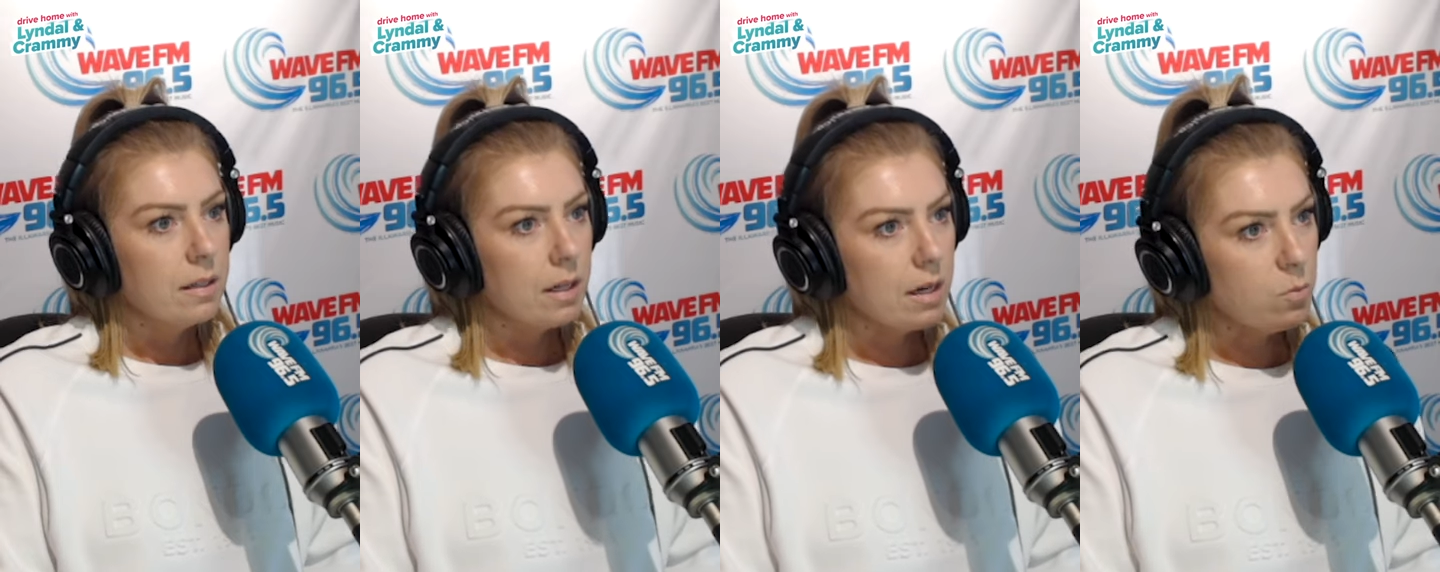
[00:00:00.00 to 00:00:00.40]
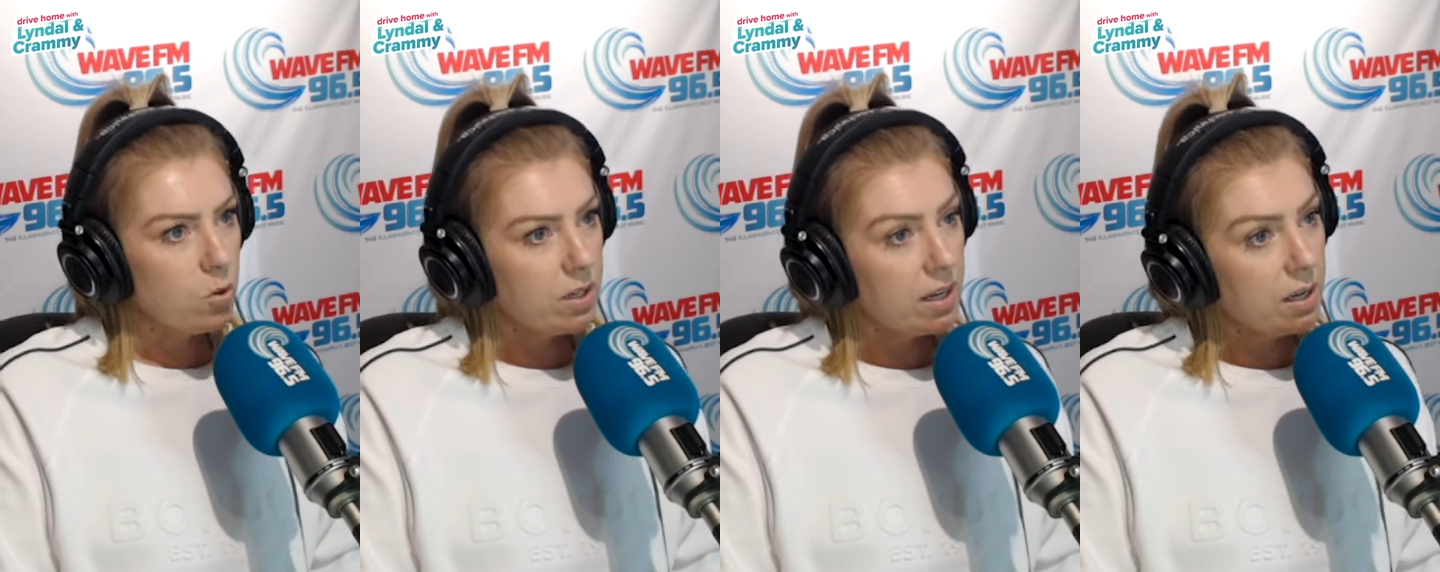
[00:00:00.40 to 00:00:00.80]
I come
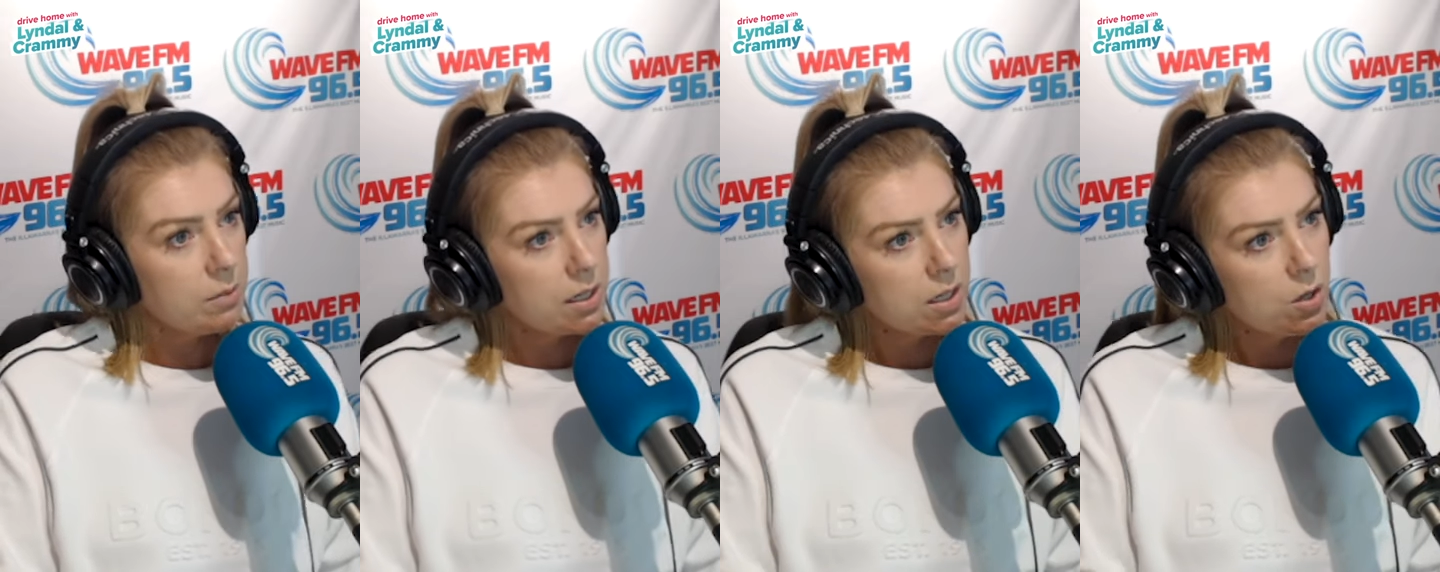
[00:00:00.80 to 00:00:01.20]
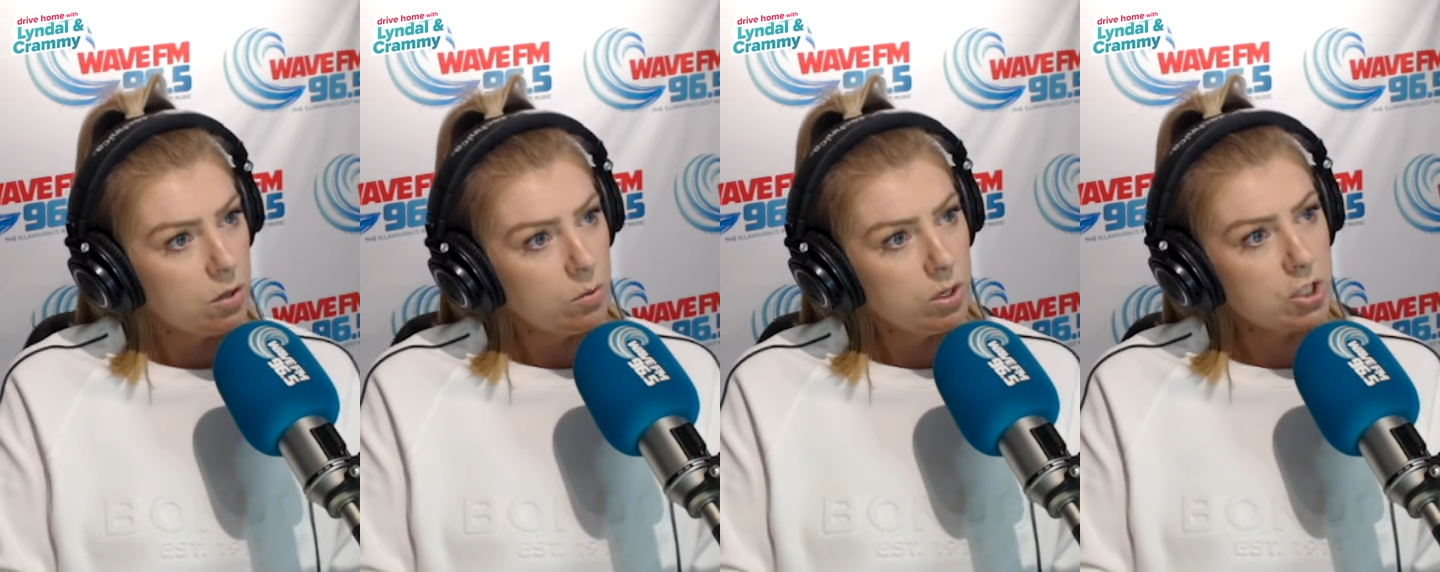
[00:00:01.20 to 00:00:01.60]
walking out. I'm like,
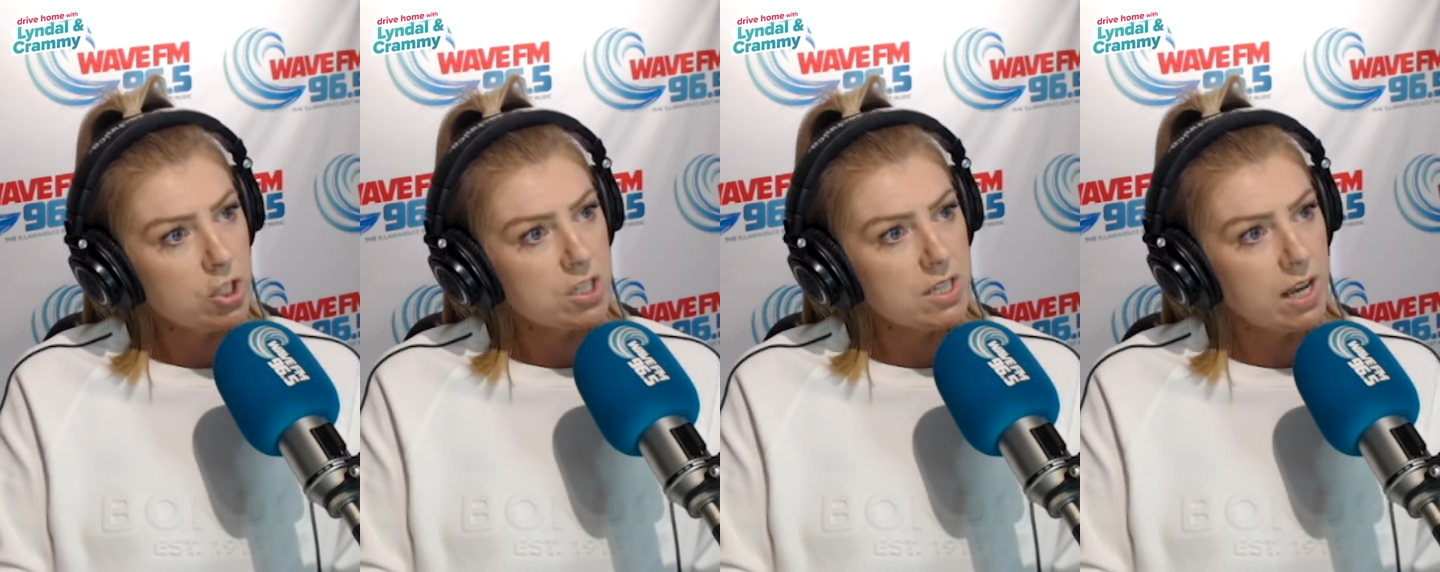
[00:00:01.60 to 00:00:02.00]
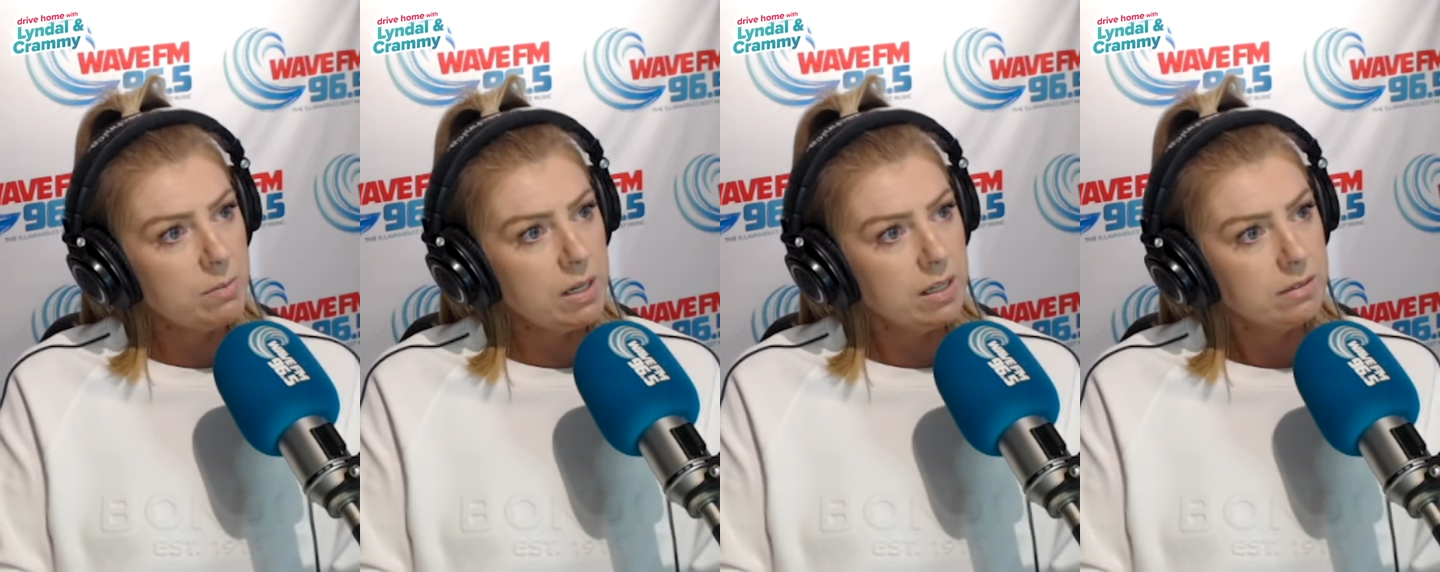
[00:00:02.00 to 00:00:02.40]
what did you just say to
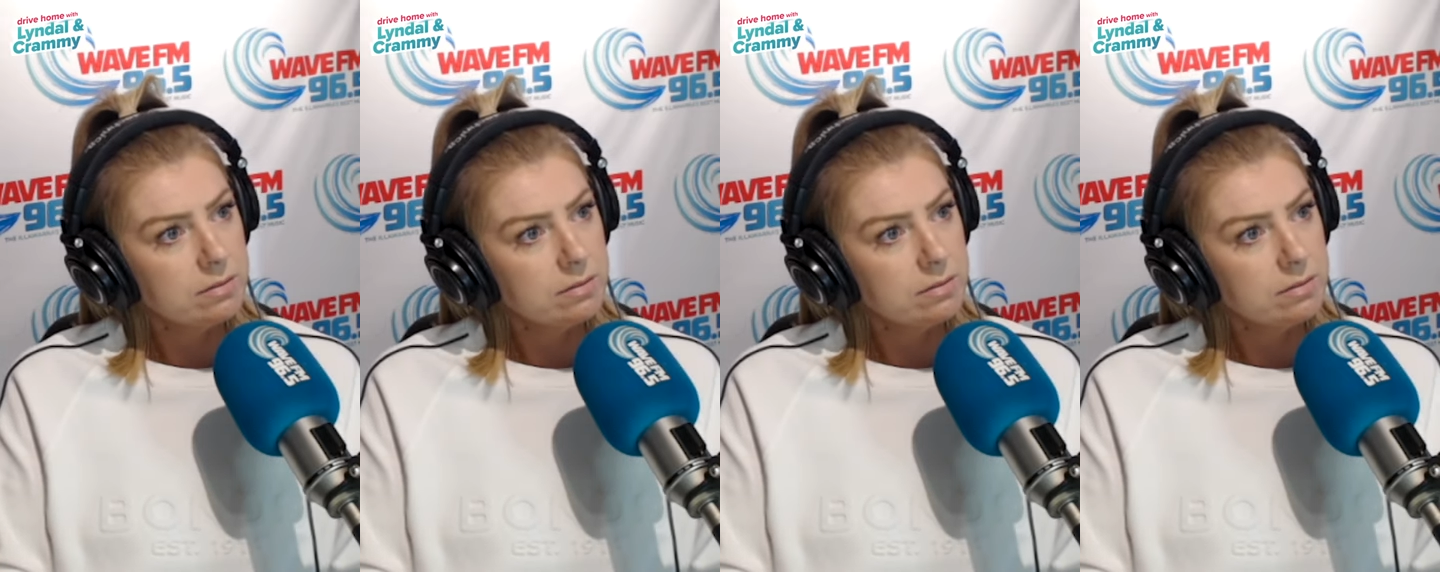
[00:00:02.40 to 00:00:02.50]
me?